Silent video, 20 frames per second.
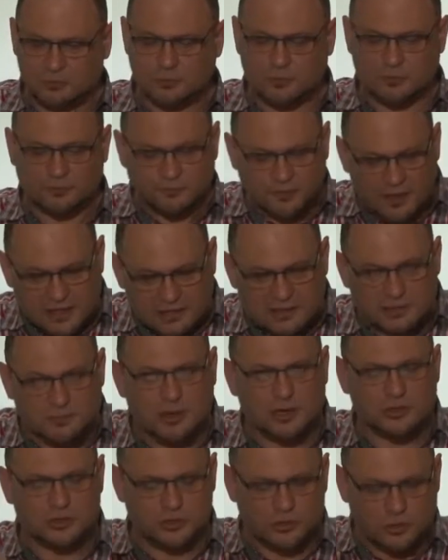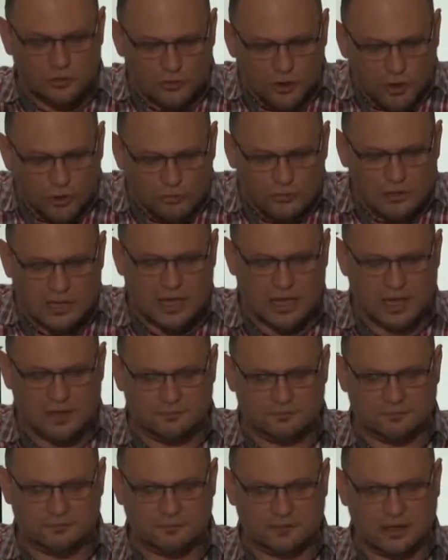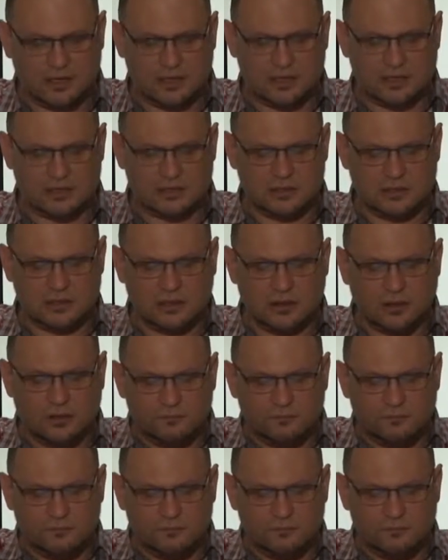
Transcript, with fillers: to reflect about your own life and